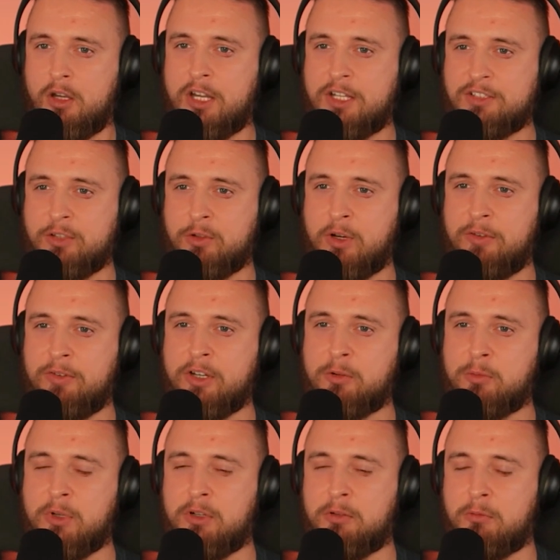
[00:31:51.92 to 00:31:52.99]
so I think
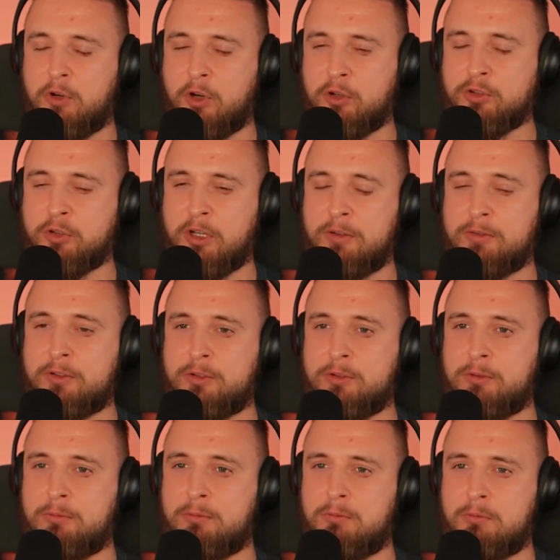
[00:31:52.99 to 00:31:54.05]
we're going to have
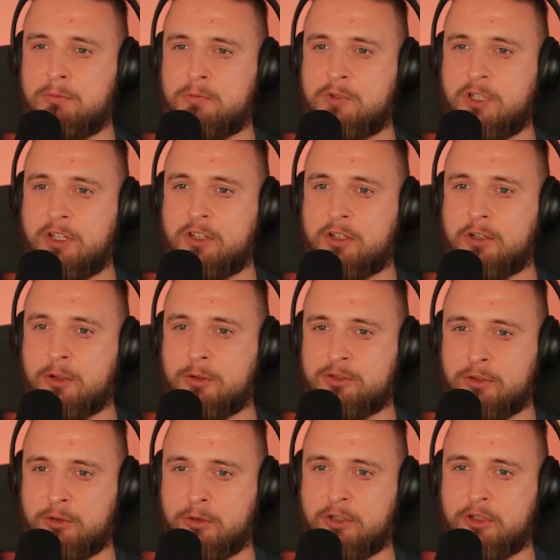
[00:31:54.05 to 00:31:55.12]
to take a closer
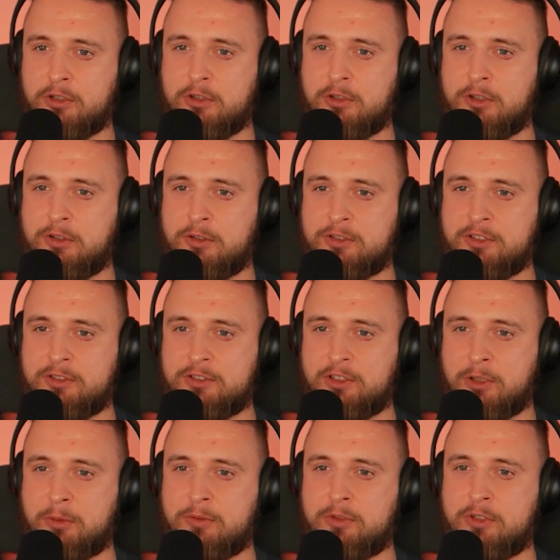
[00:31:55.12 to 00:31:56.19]
look at Linux and
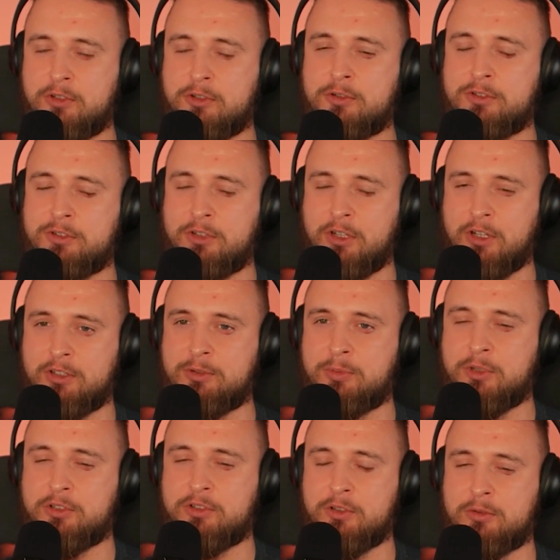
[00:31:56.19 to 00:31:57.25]
some of the interesting
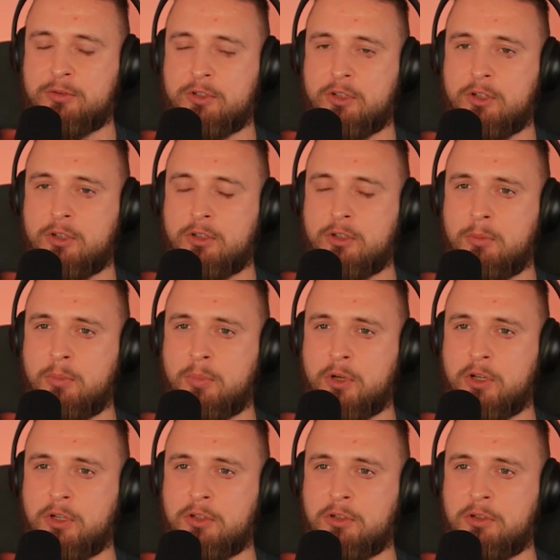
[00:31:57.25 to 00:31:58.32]
aspects of that.
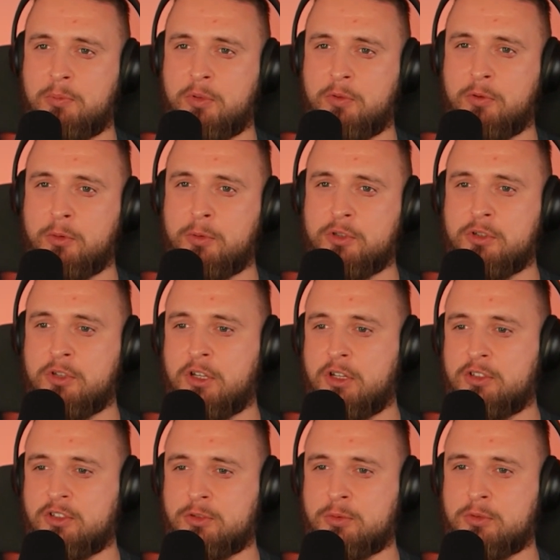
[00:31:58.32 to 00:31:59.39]
But before we do that, I
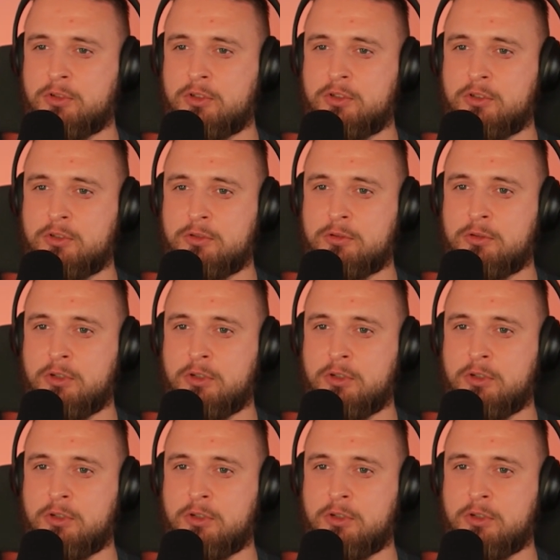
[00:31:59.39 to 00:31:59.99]
just wanted to